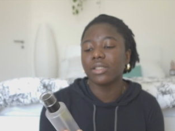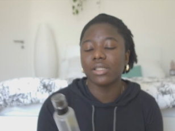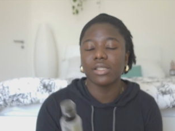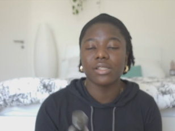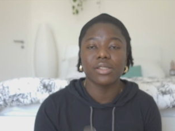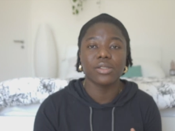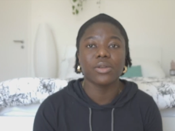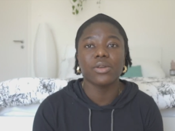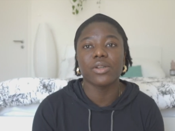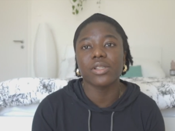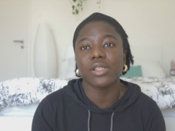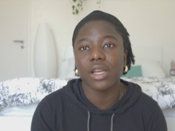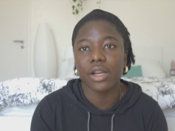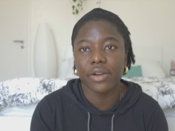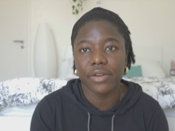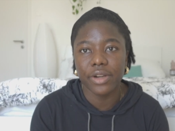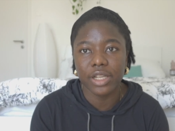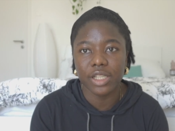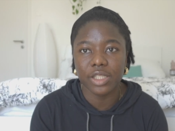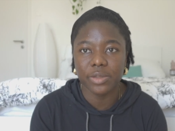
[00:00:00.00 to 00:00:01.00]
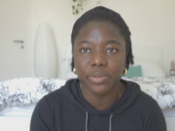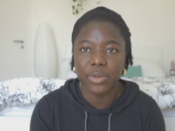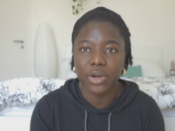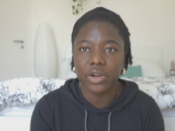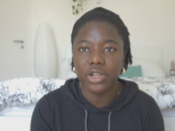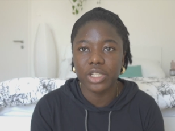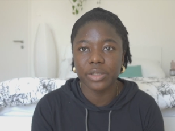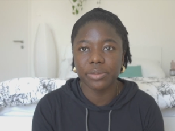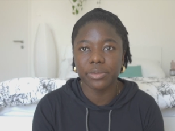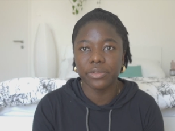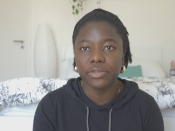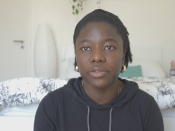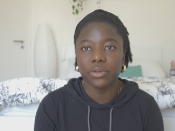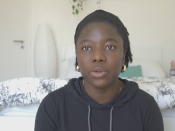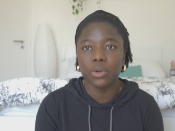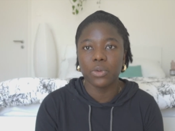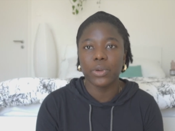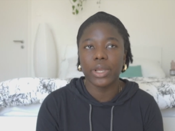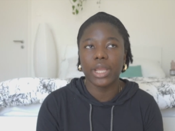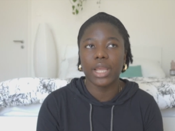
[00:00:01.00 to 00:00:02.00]
this Cosrx brand
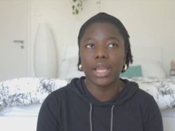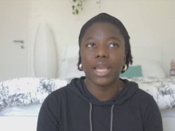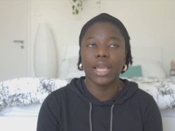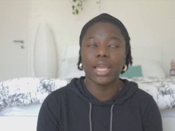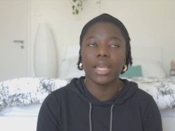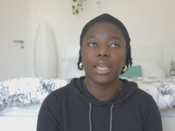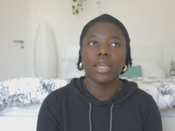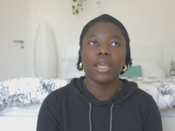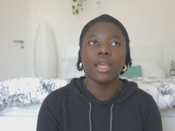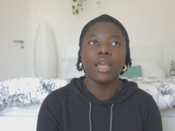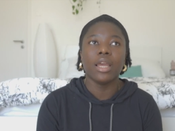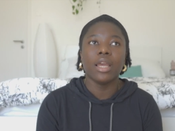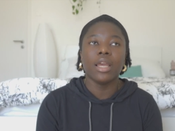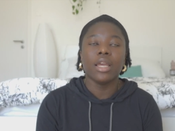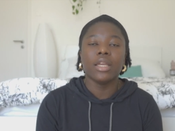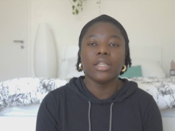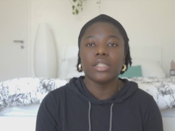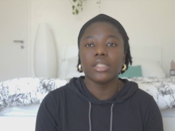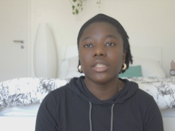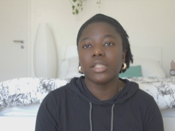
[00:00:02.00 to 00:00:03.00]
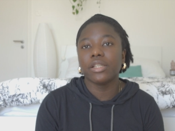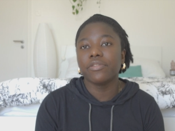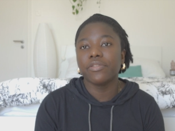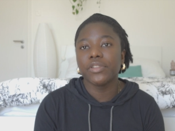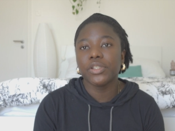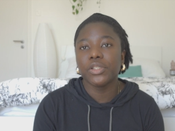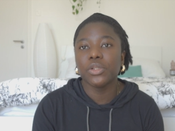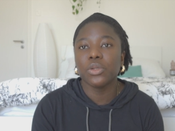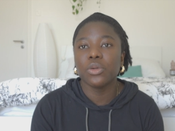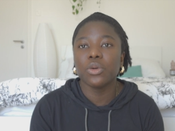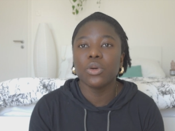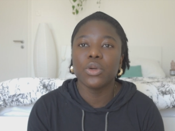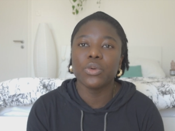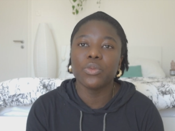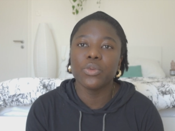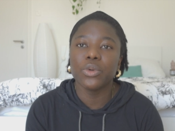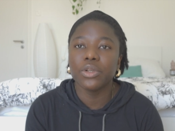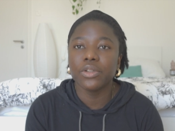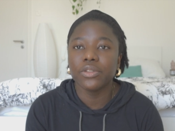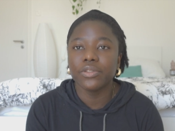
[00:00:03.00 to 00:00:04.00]
before, where I did a video
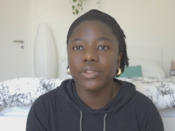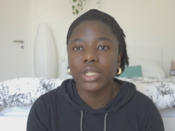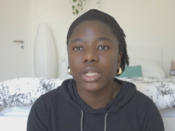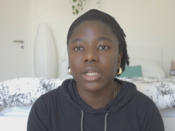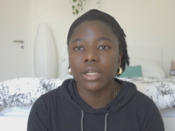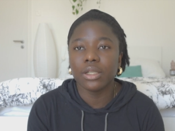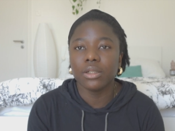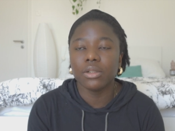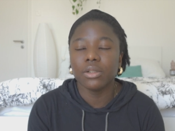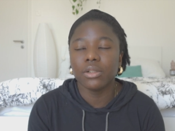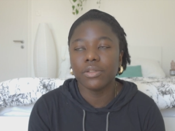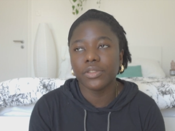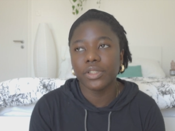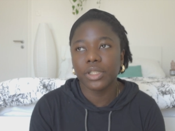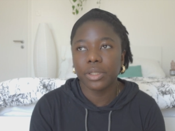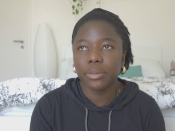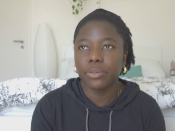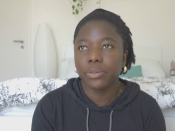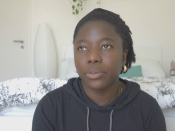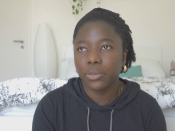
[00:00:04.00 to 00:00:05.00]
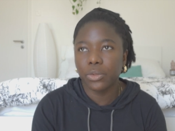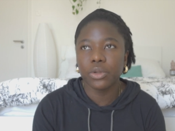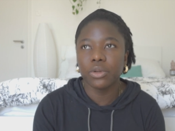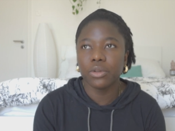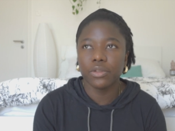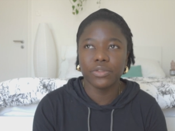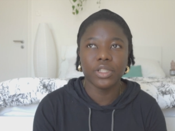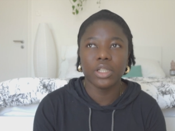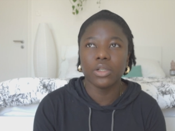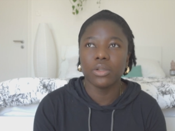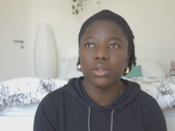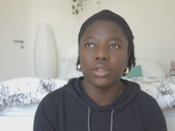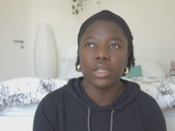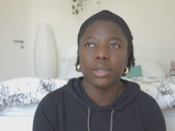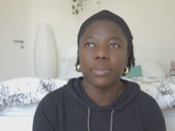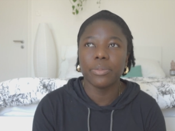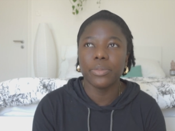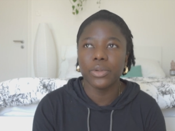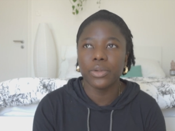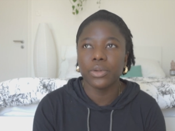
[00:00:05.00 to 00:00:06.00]
on one of their
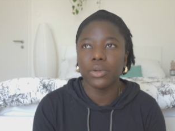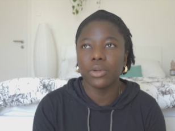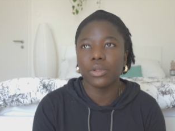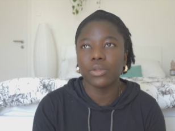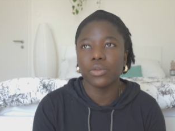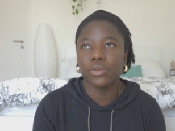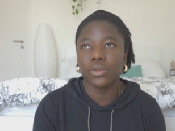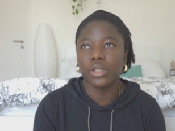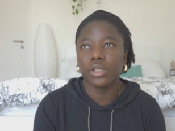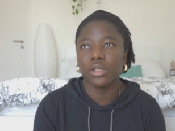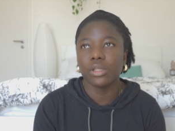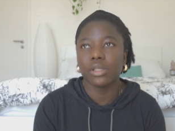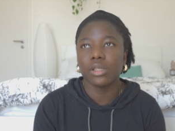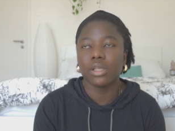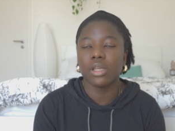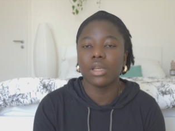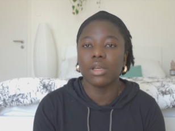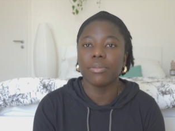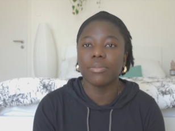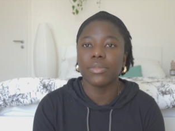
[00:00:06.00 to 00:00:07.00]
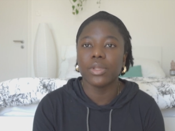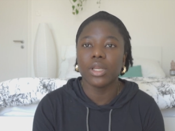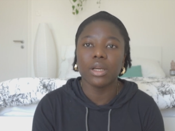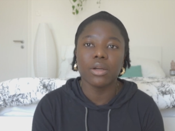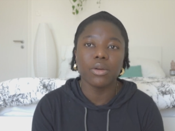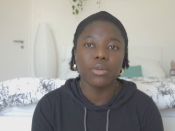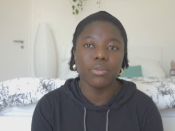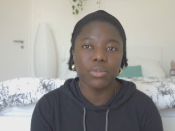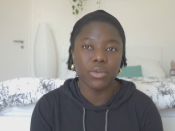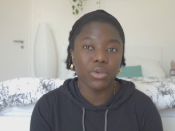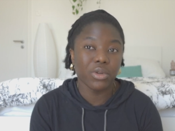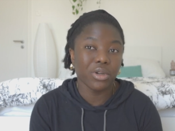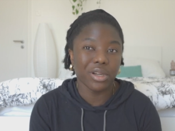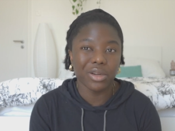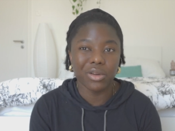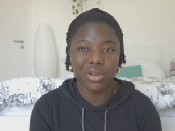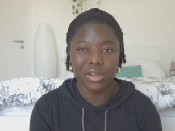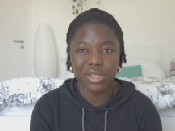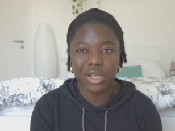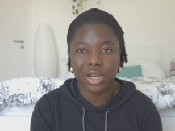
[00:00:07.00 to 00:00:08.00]
other products, which is their
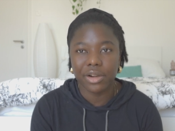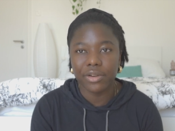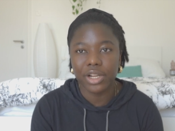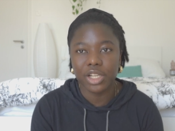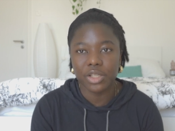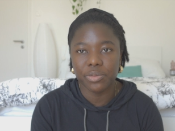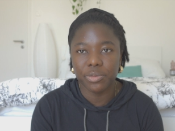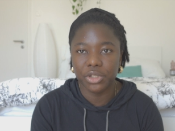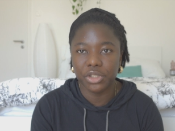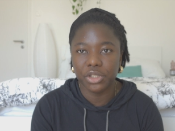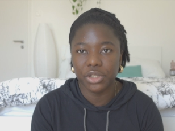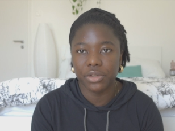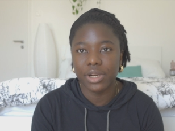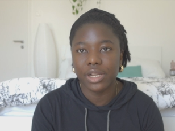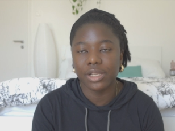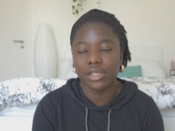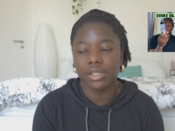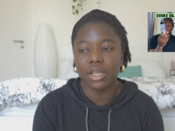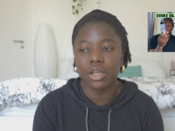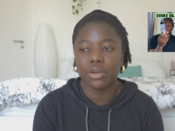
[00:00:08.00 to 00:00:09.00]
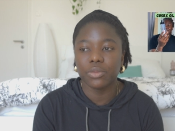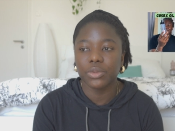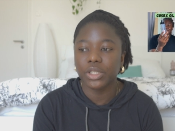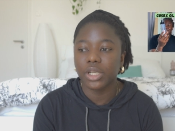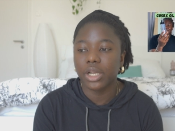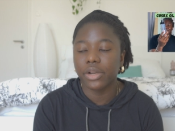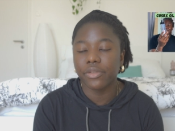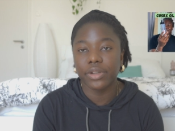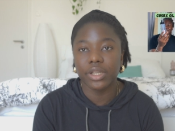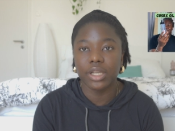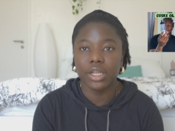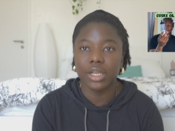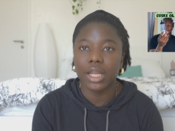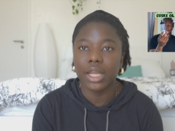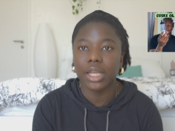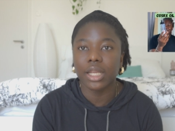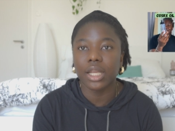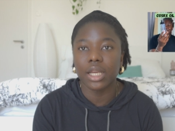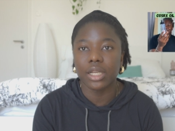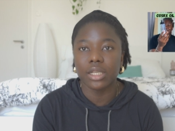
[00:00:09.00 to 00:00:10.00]
Cosrx moisturizer, which I really
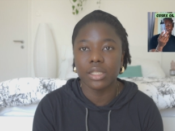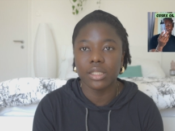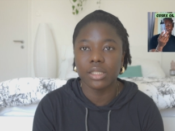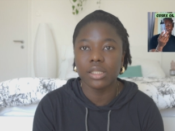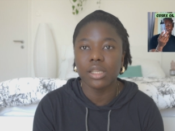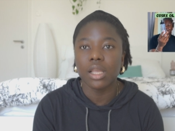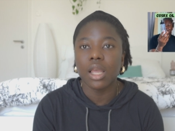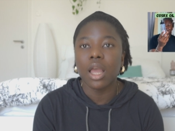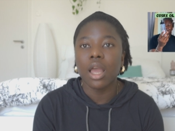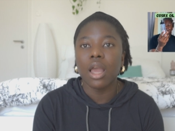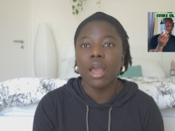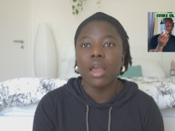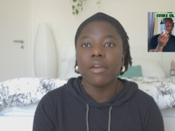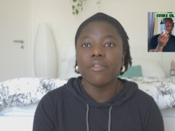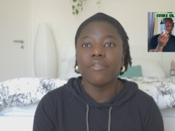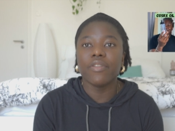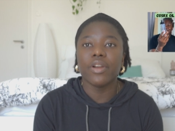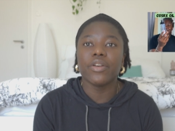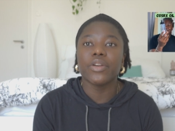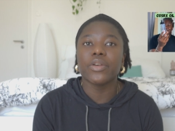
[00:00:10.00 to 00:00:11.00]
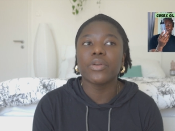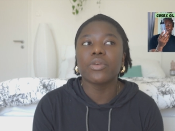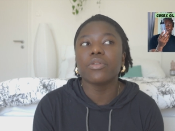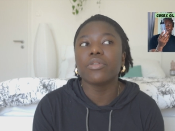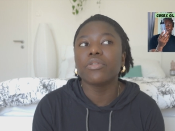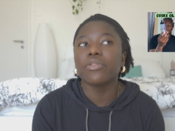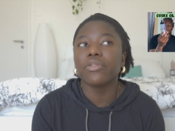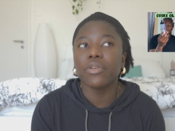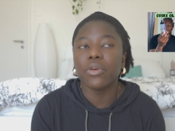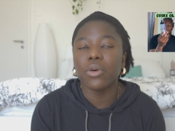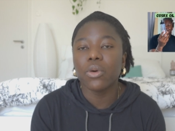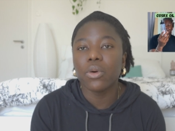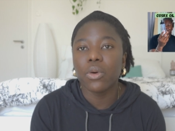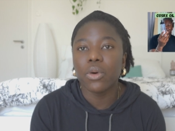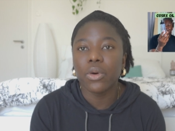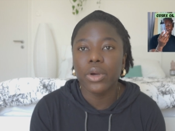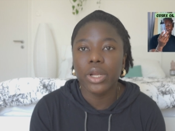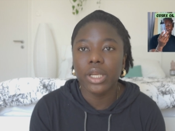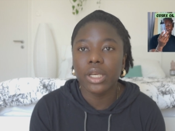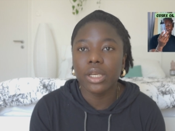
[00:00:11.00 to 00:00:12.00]
like, and it's very good for
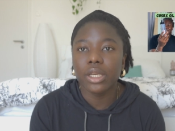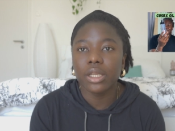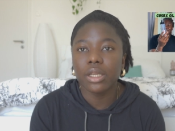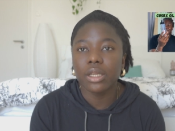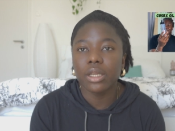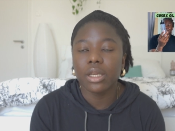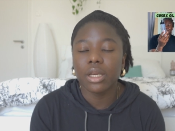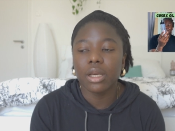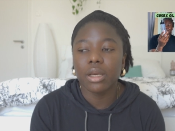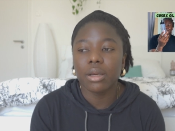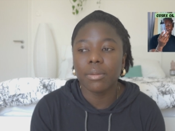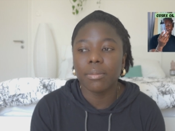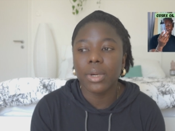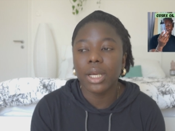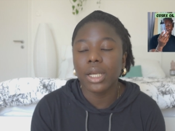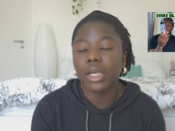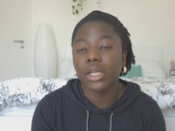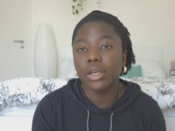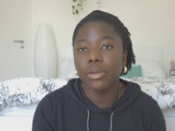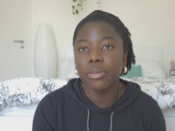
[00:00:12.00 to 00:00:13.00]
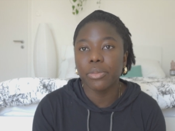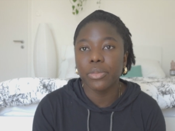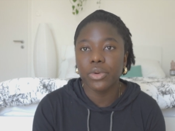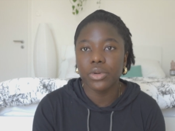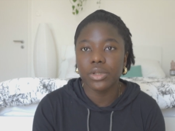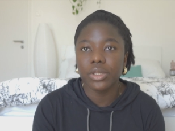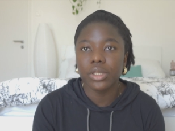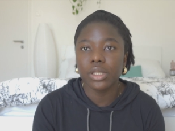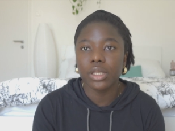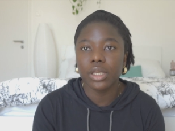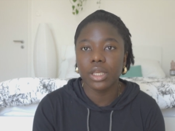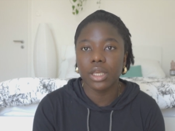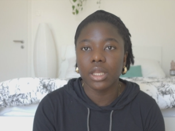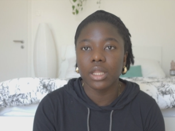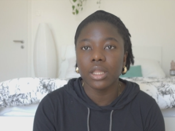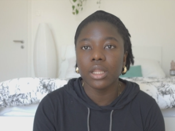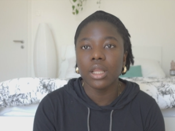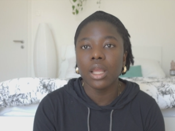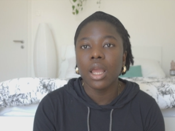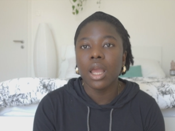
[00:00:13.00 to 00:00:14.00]
oily acne prone
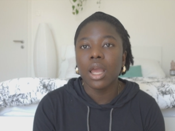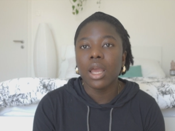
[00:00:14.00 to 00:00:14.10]
skin.